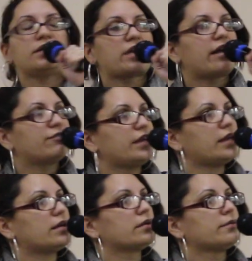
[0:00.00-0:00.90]

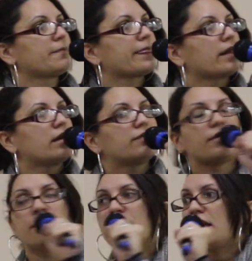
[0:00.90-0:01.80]
HIV,
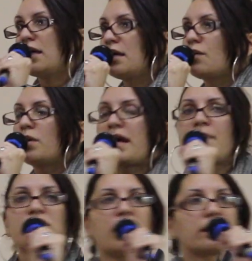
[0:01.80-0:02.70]
for me, when
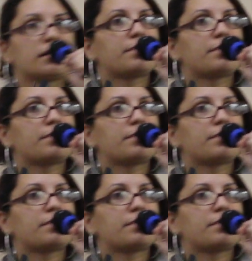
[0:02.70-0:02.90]
I'm talking